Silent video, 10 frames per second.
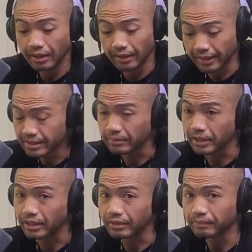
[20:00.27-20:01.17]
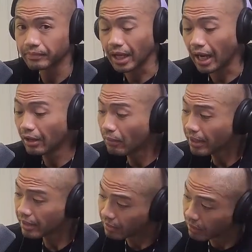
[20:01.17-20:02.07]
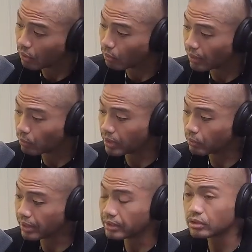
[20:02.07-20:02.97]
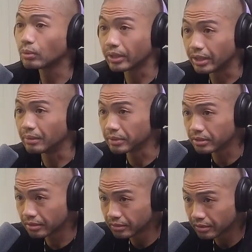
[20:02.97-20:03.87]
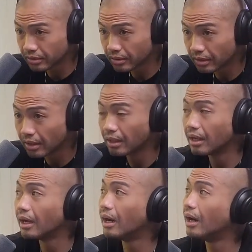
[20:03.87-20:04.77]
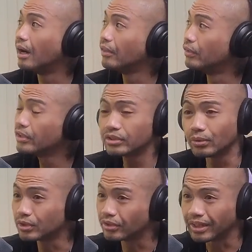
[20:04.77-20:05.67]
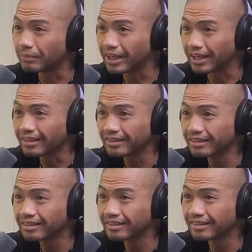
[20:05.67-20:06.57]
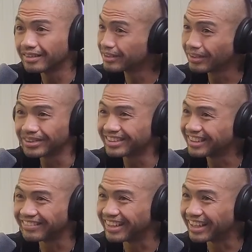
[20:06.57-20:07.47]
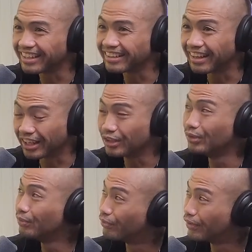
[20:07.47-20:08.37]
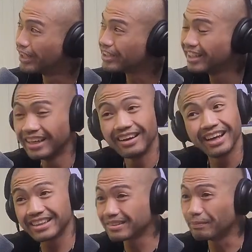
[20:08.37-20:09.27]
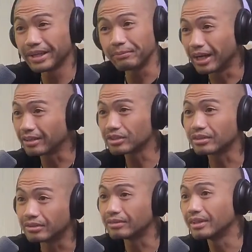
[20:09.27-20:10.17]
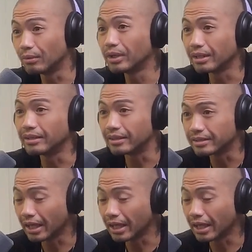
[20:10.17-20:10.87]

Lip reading: Listen, man, I already know when we reach 20 episodes, there's no turning back. There's no turning back. Like you've reached, it's a big milestone. It really is.